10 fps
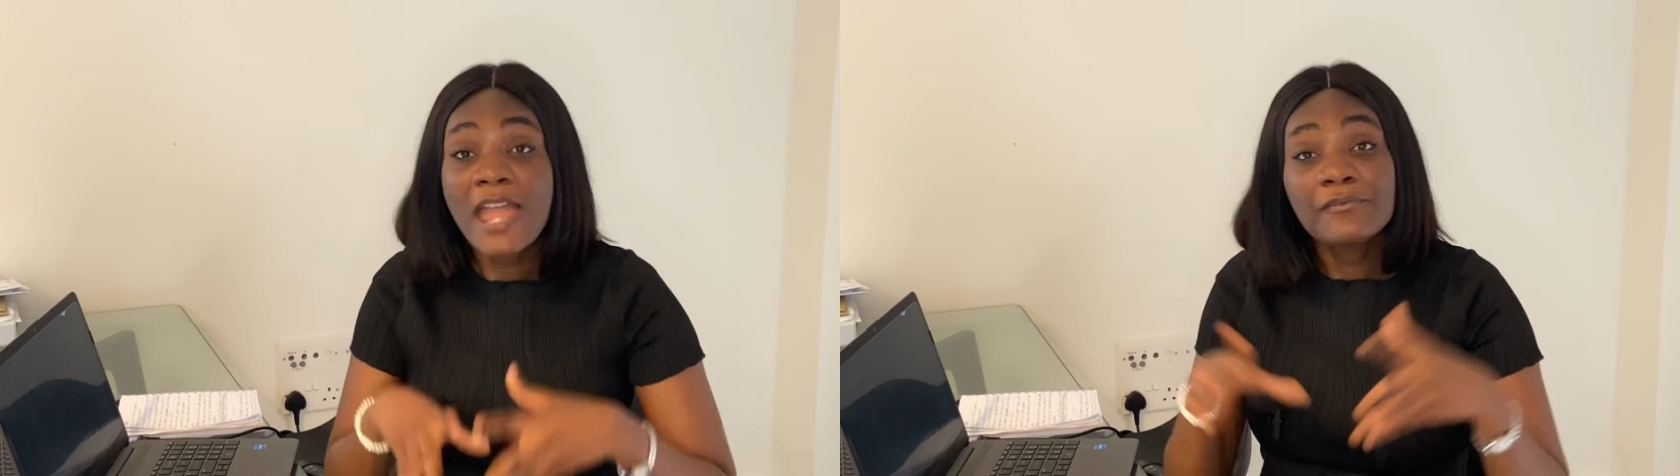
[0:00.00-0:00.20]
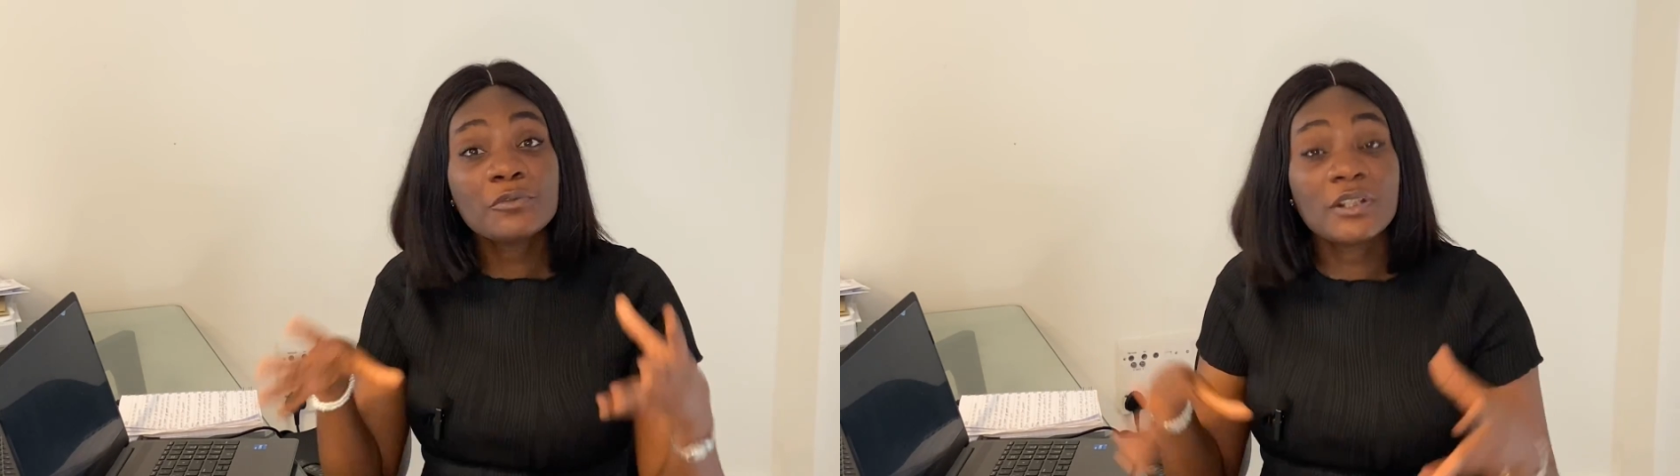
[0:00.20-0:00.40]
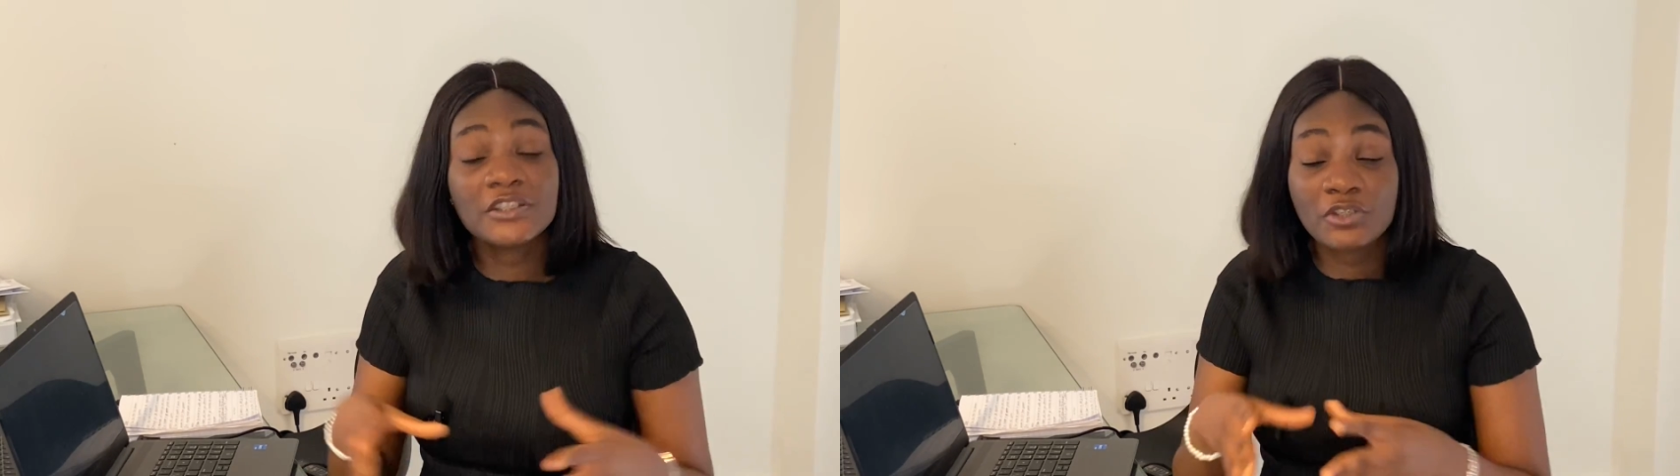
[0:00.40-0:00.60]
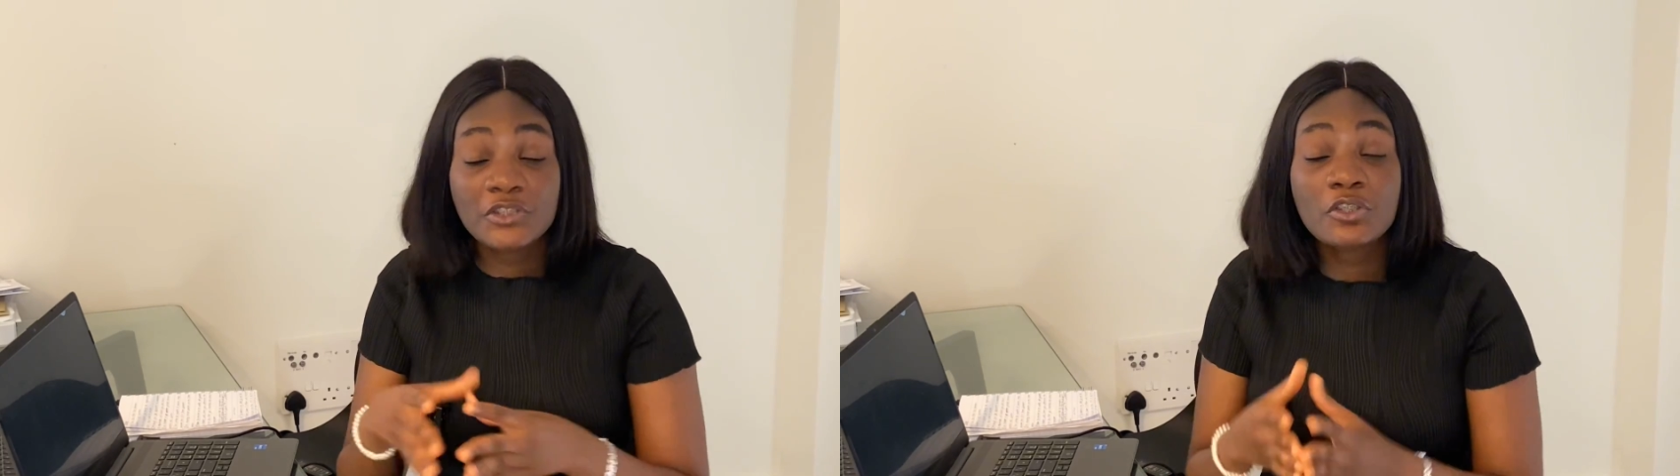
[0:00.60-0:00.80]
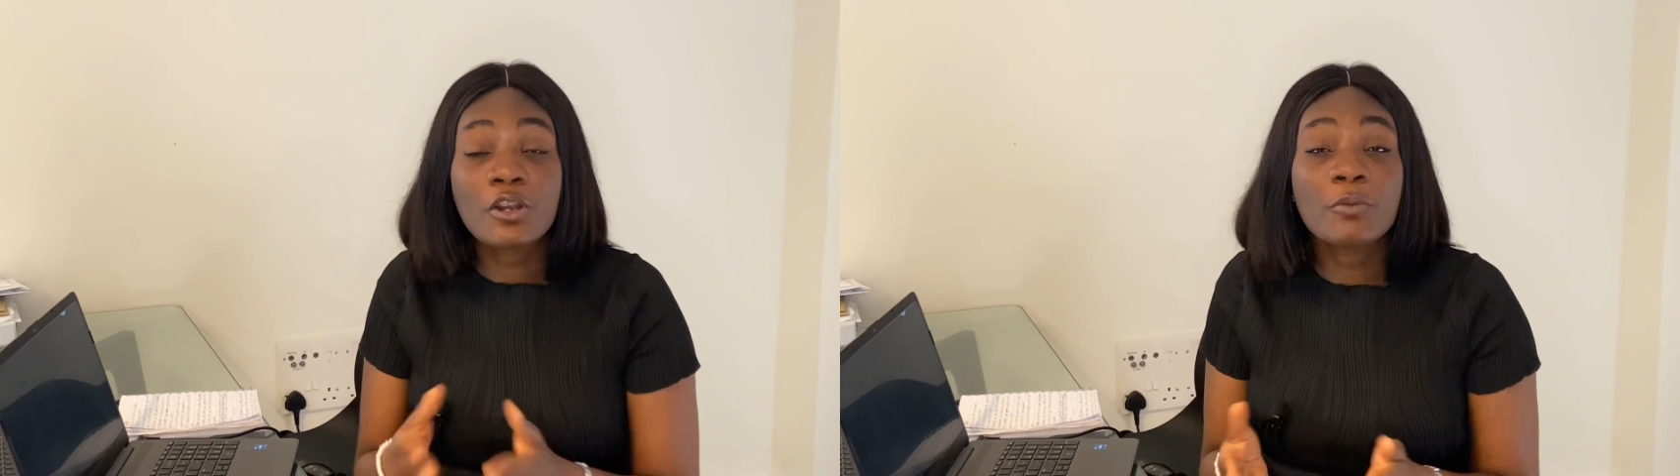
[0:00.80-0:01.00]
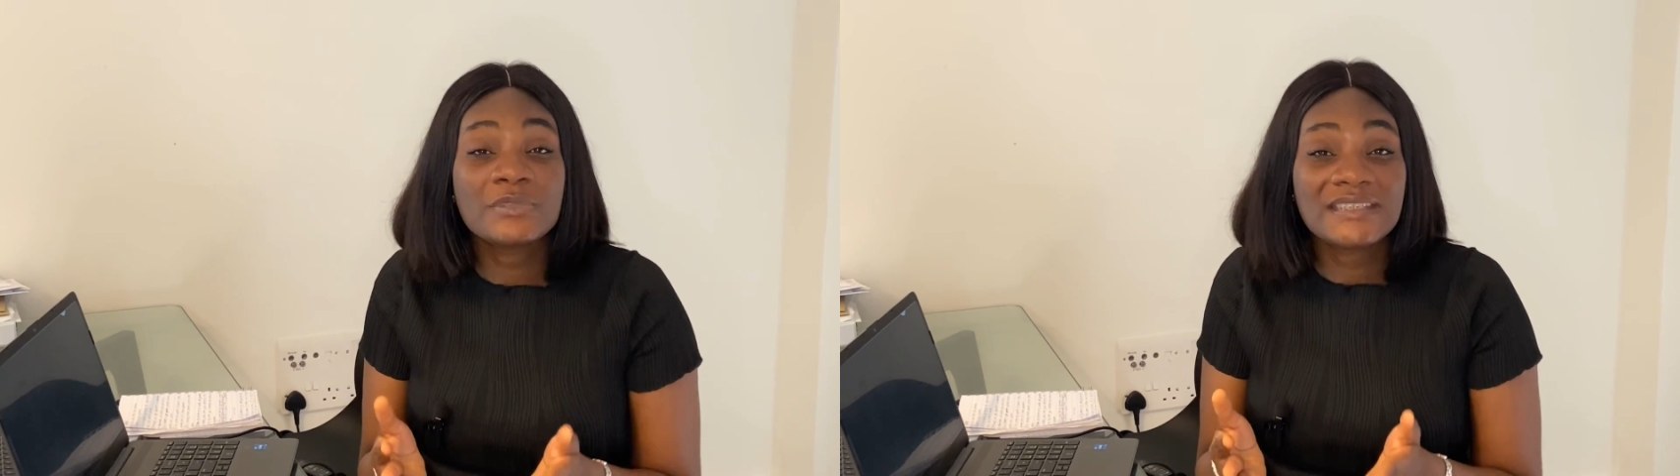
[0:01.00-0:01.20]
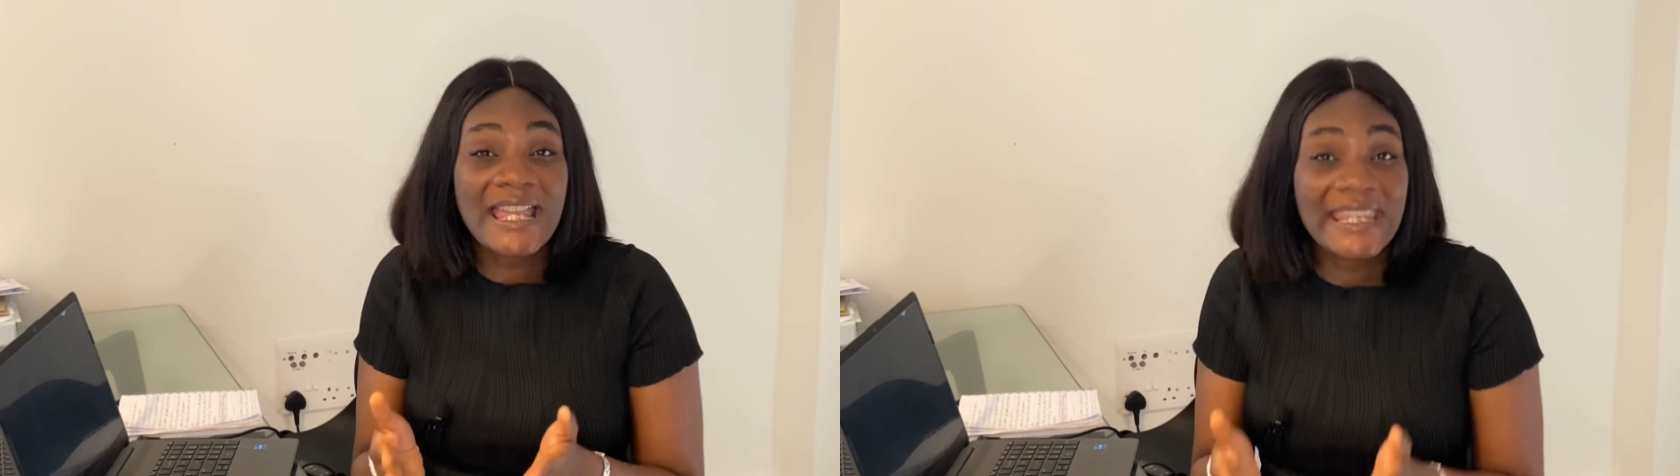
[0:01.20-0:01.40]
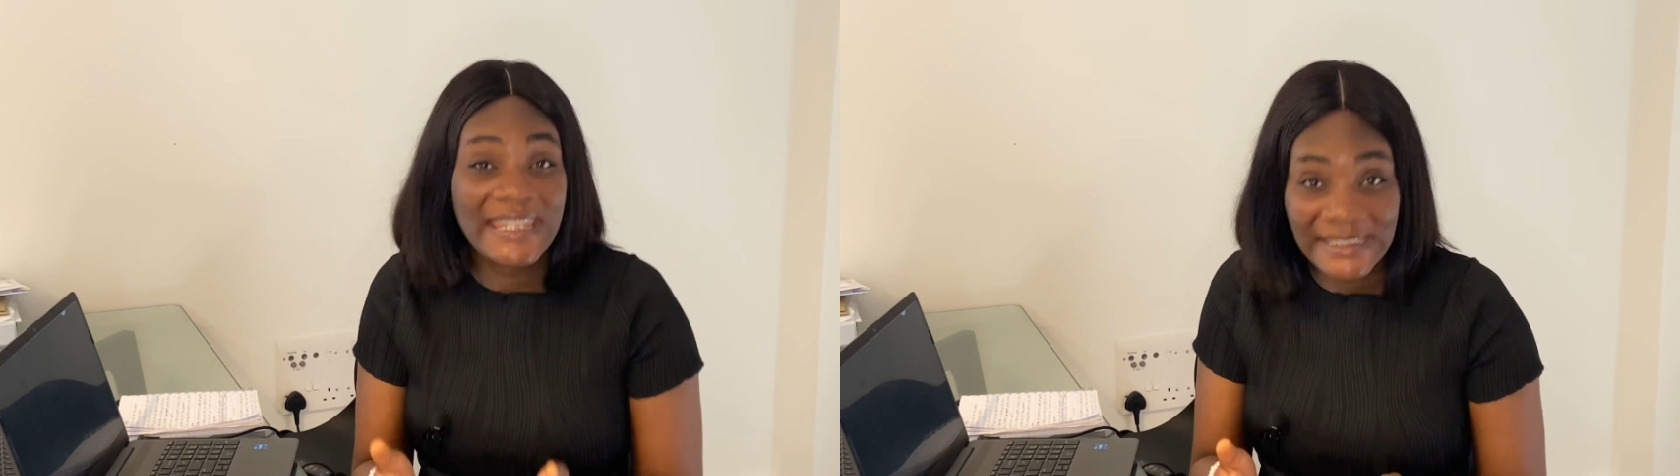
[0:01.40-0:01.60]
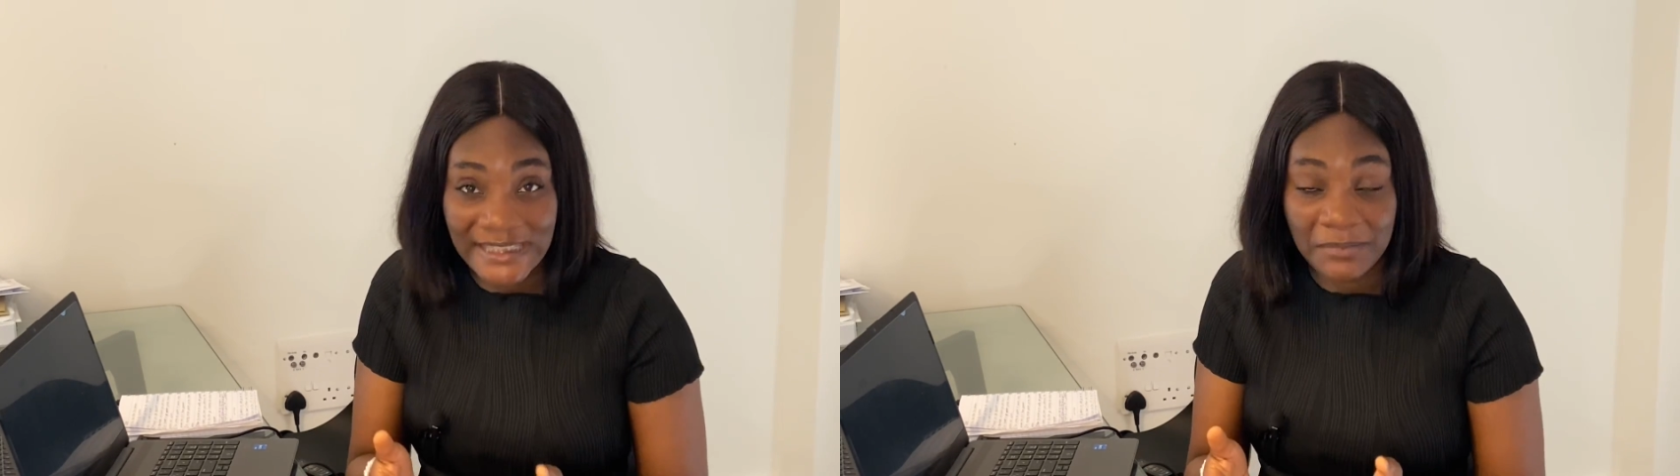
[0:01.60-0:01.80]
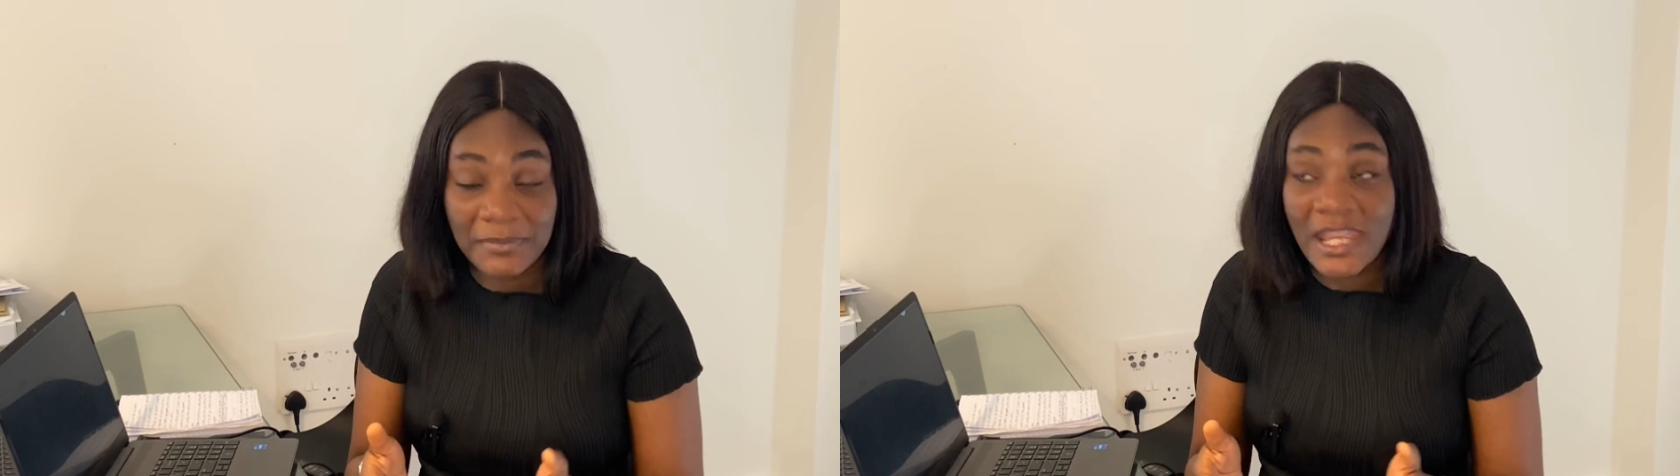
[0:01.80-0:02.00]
Everyone is going to come with their A game.